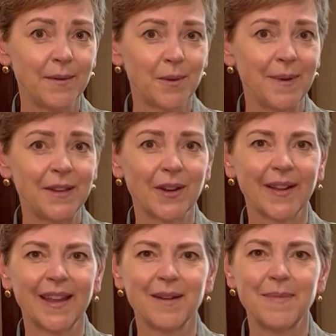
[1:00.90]
we'll be
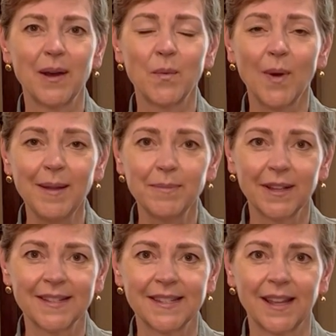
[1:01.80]
talking about white
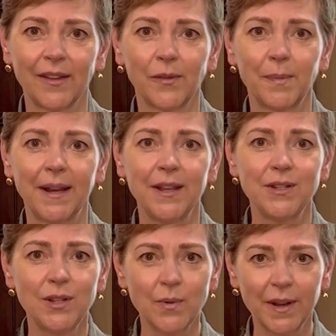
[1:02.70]
blood cells, but I
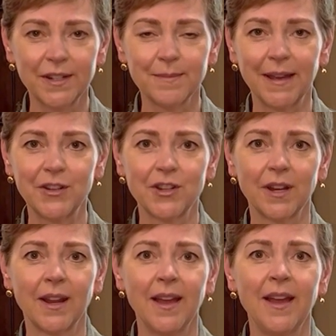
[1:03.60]
do want to
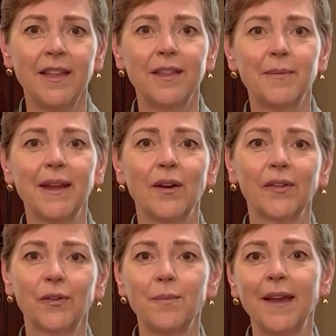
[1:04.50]
mention that we
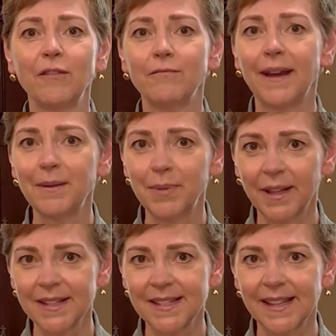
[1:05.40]
also make red
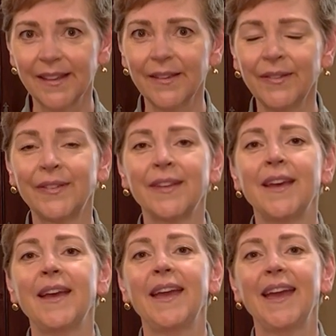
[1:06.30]
blood cells
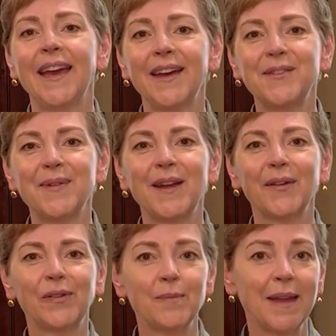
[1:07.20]
and we
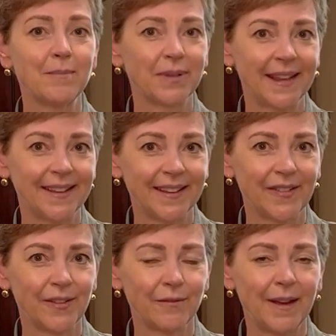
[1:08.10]
also make
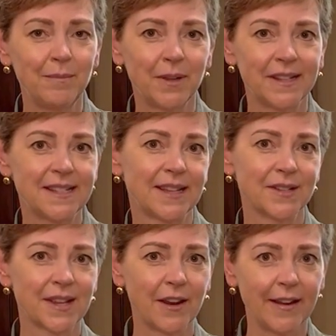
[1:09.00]
platelets. Red blood
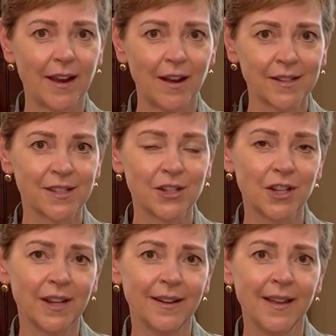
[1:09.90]
cells carry
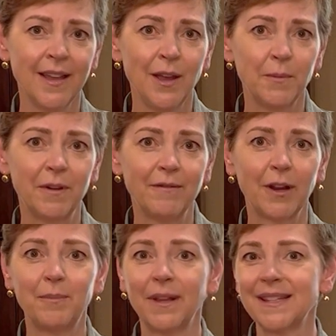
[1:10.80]
oxygen. When
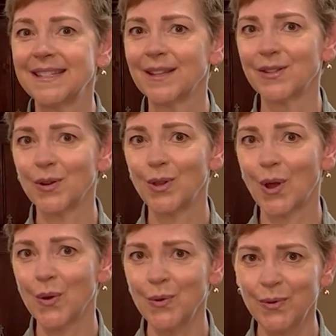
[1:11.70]
red blood cells are
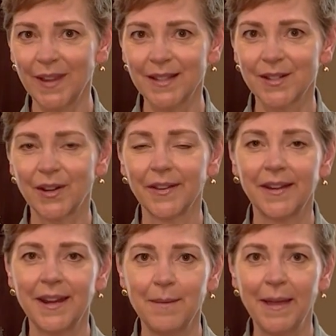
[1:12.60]
low, that's called
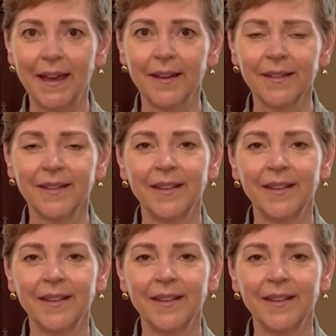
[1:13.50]
anemia.